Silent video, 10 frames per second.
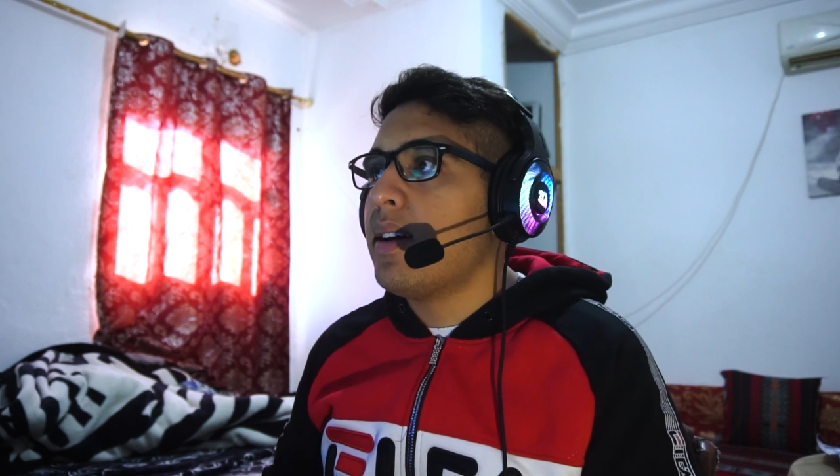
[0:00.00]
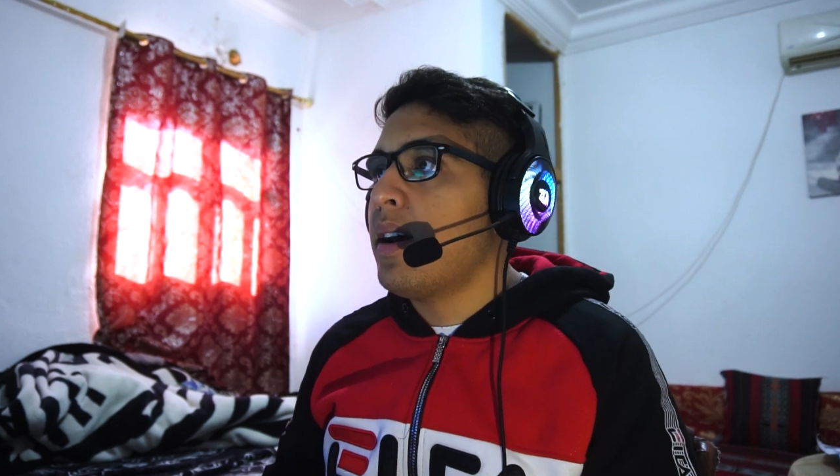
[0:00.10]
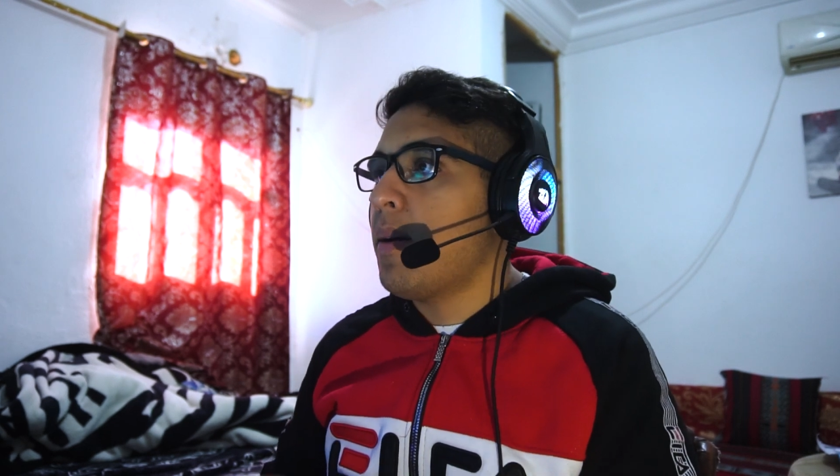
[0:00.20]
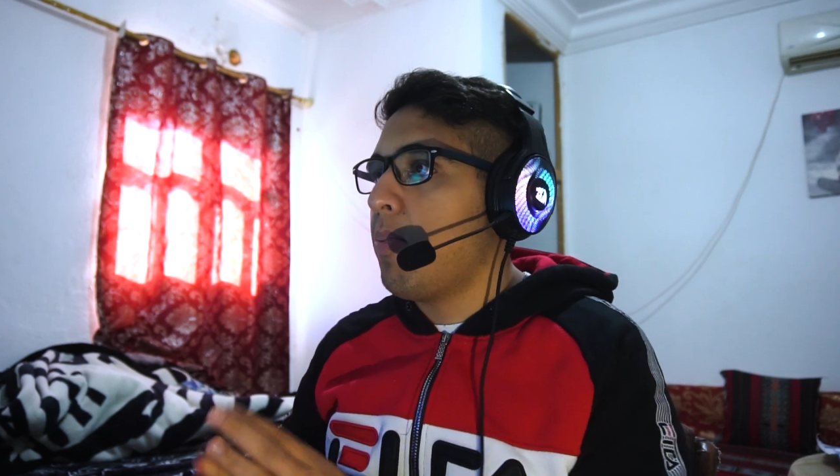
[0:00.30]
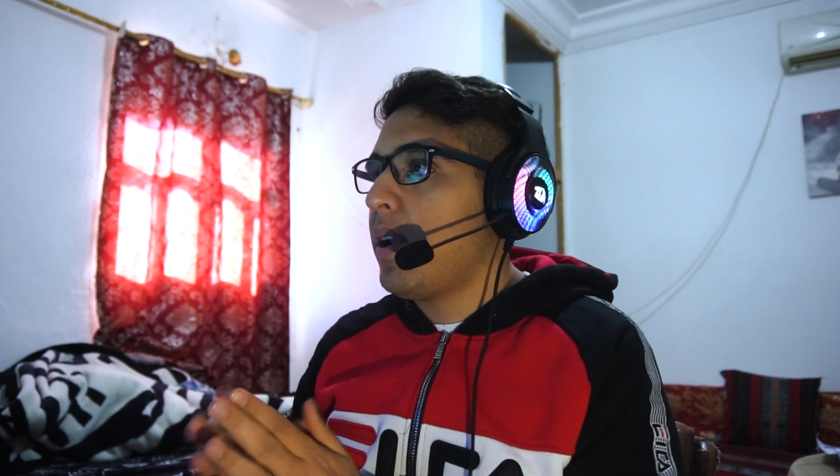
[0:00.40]

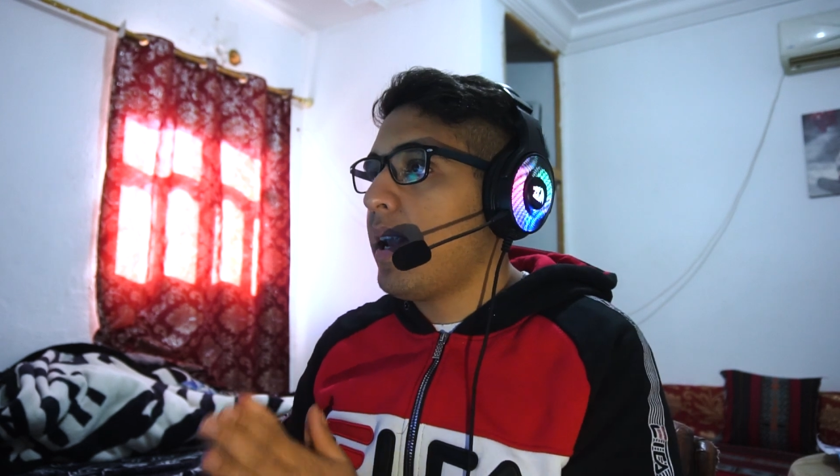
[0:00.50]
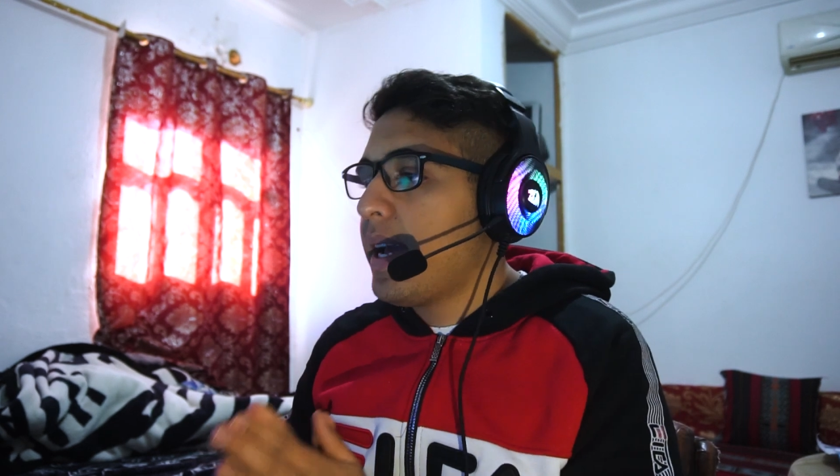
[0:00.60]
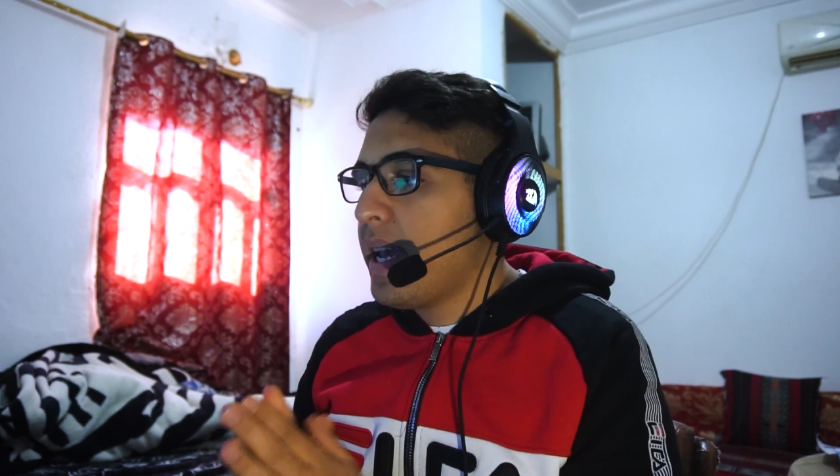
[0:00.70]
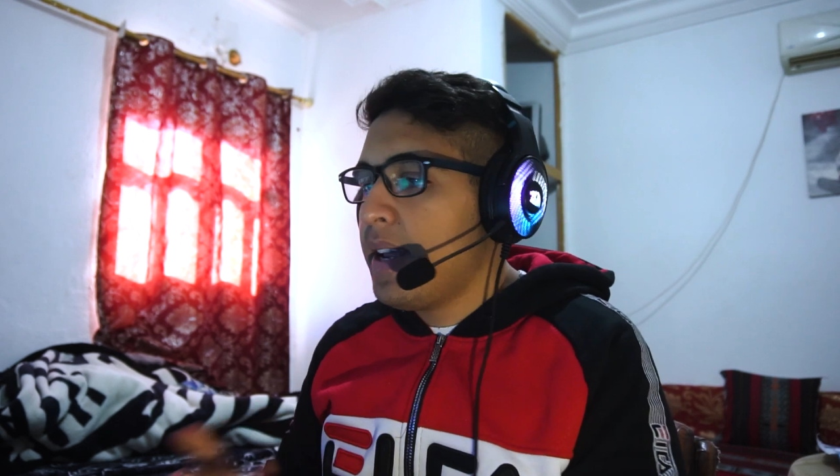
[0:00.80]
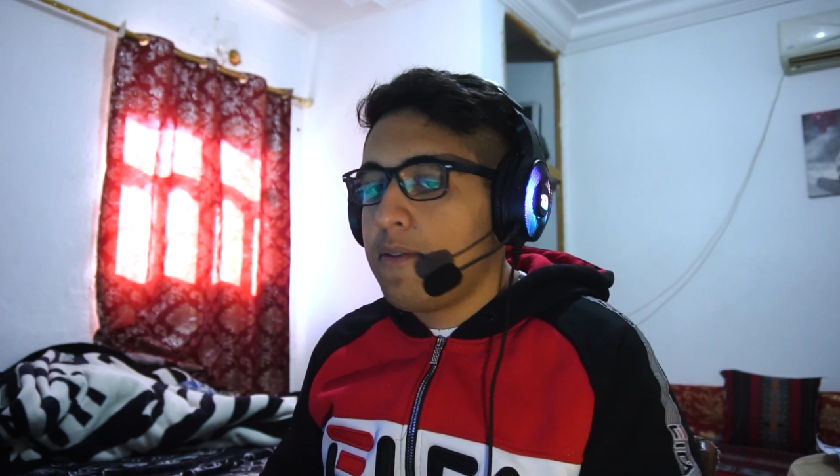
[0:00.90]
uh,
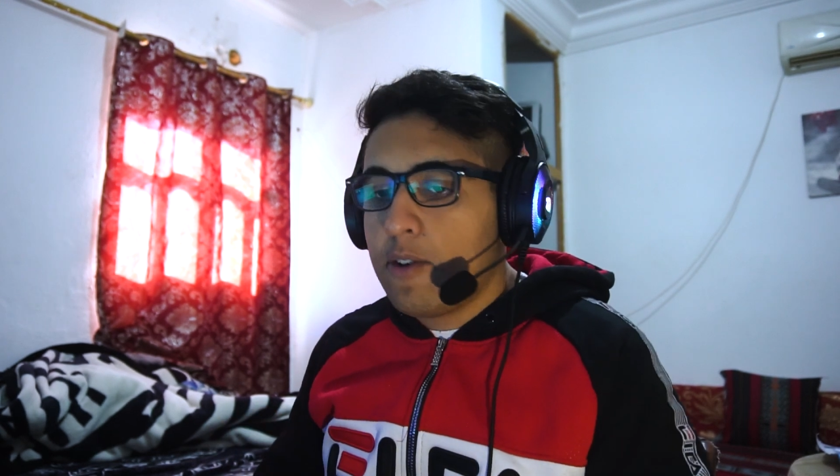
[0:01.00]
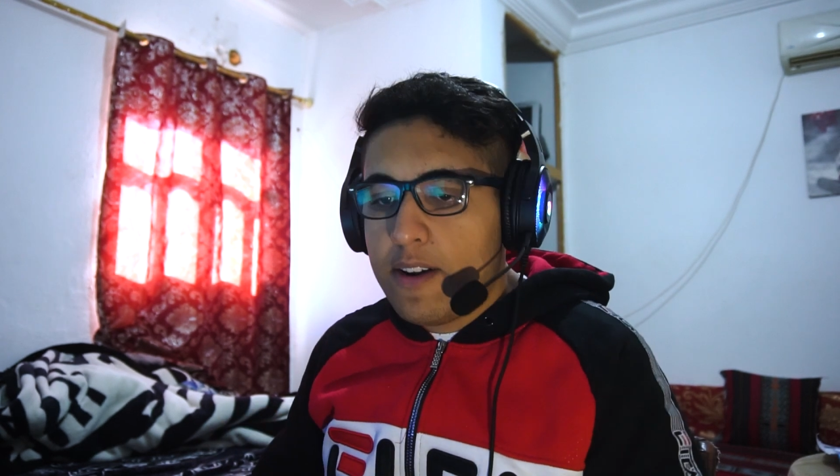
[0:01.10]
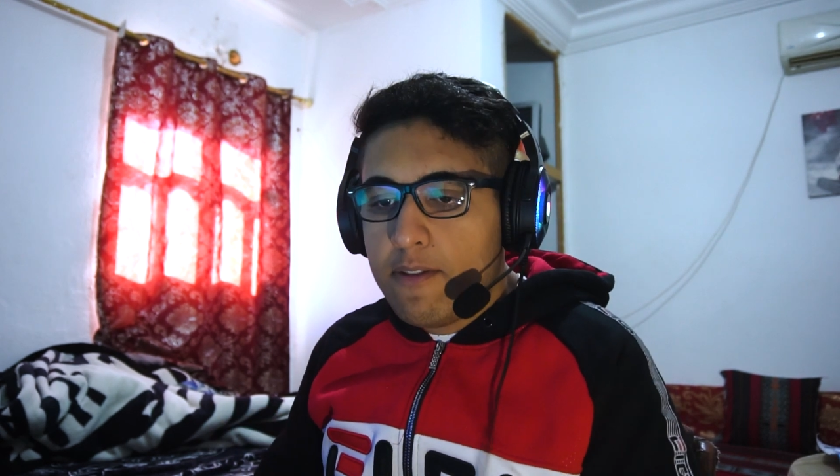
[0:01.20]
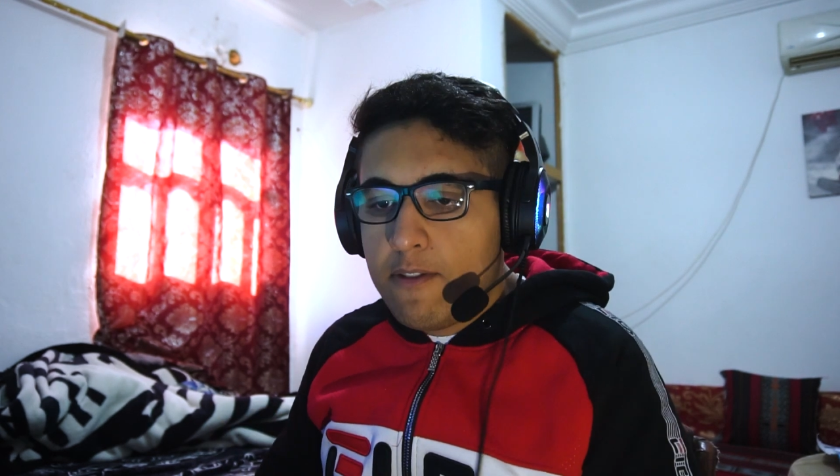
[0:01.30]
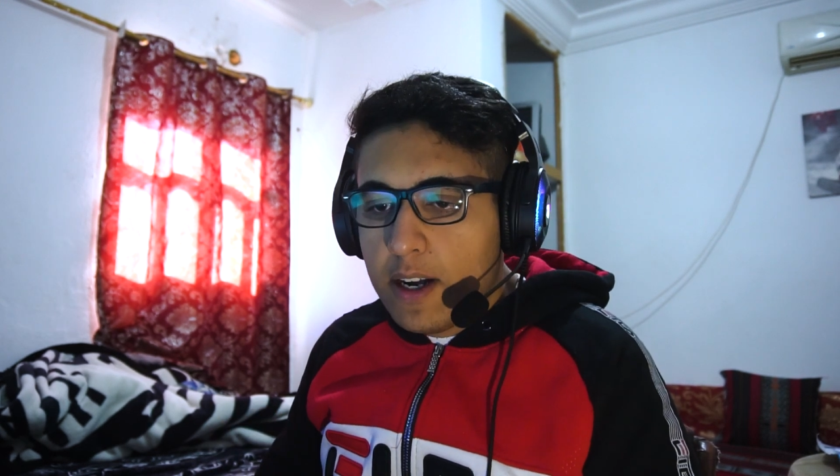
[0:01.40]
plugin
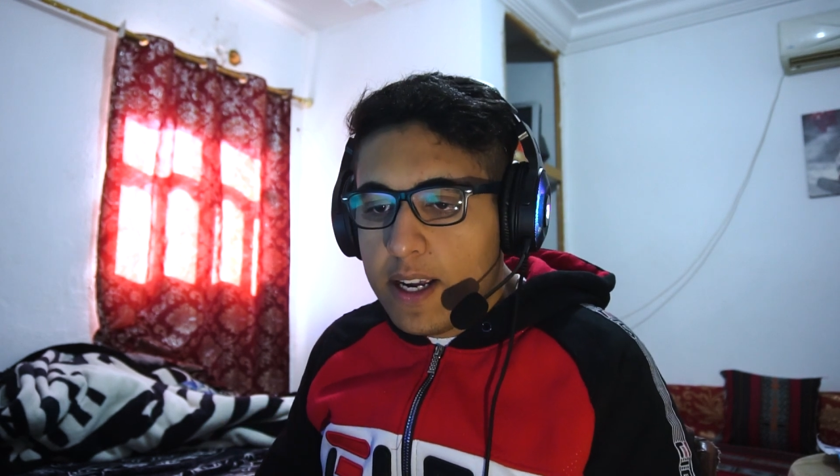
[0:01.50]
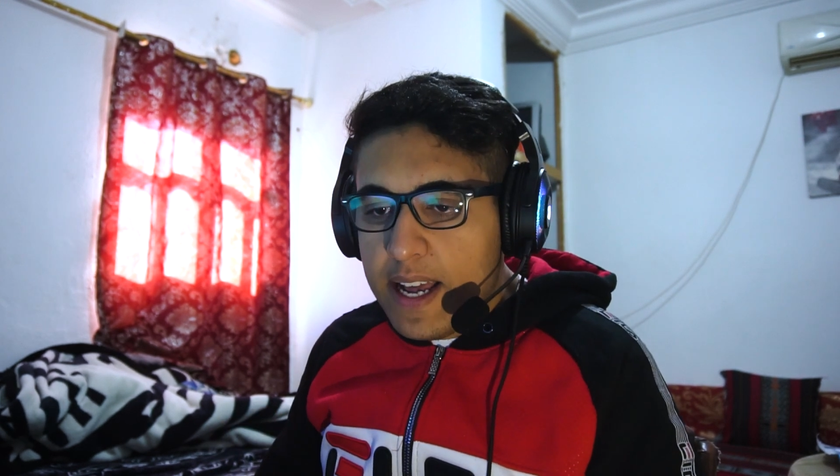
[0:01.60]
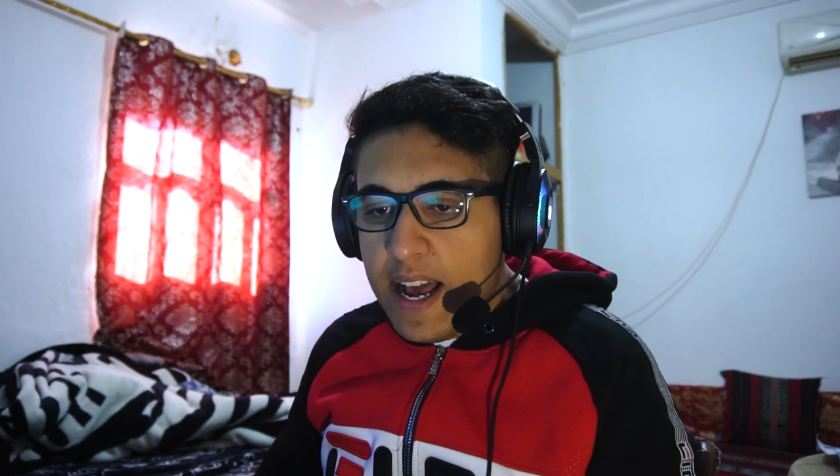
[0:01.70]
for fucking